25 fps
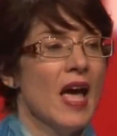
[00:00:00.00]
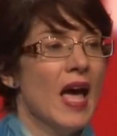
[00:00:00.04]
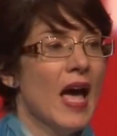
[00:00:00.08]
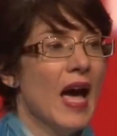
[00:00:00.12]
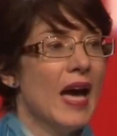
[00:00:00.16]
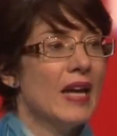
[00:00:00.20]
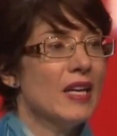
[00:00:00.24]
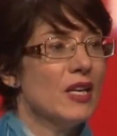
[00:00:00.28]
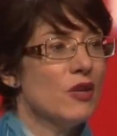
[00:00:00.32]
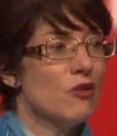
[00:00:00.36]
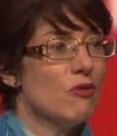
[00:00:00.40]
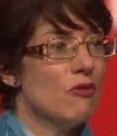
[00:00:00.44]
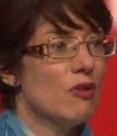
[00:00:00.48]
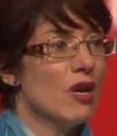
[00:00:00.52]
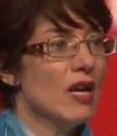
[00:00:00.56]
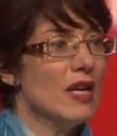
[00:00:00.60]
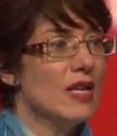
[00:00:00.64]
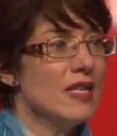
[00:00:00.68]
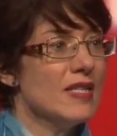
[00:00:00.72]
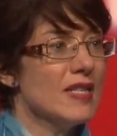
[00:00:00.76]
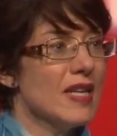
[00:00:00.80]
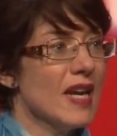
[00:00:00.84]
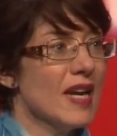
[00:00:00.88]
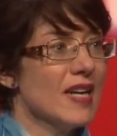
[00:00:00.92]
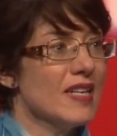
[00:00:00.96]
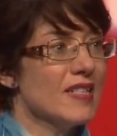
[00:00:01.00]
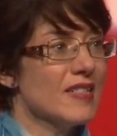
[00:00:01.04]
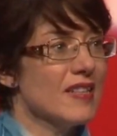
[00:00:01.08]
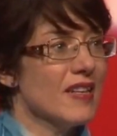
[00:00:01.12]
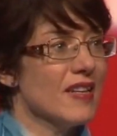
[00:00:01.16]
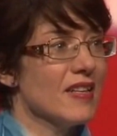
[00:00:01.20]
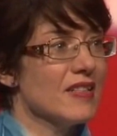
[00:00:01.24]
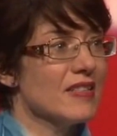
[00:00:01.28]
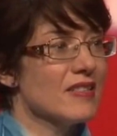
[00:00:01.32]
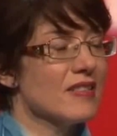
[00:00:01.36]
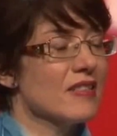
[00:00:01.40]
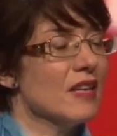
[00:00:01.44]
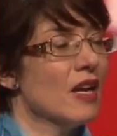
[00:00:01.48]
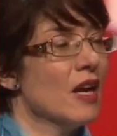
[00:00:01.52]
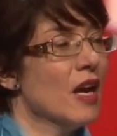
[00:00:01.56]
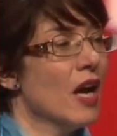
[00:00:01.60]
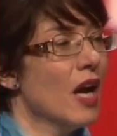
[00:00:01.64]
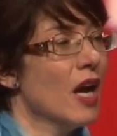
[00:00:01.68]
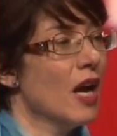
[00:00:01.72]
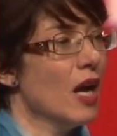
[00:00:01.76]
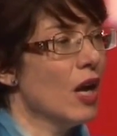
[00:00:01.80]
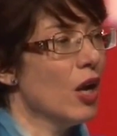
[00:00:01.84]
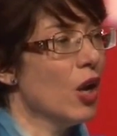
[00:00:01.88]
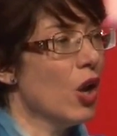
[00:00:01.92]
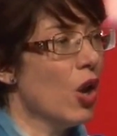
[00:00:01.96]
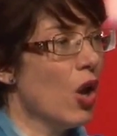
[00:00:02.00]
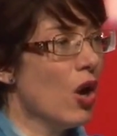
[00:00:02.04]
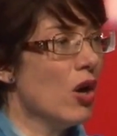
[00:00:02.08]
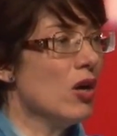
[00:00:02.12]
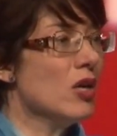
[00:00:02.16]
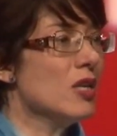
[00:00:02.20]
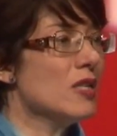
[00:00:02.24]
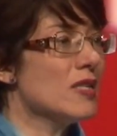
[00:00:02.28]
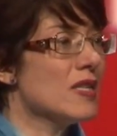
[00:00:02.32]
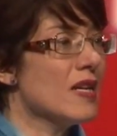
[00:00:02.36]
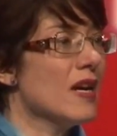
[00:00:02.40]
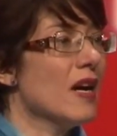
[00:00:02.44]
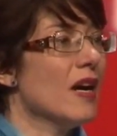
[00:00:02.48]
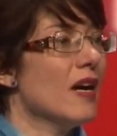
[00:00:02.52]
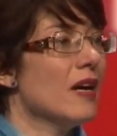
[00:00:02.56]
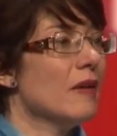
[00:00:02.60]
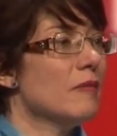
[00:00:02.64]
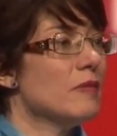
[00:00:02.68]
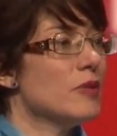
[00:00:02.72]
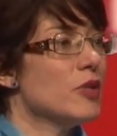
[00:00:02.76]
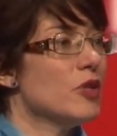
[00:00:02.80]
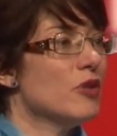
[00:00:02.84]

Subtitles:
And it really takes us a long time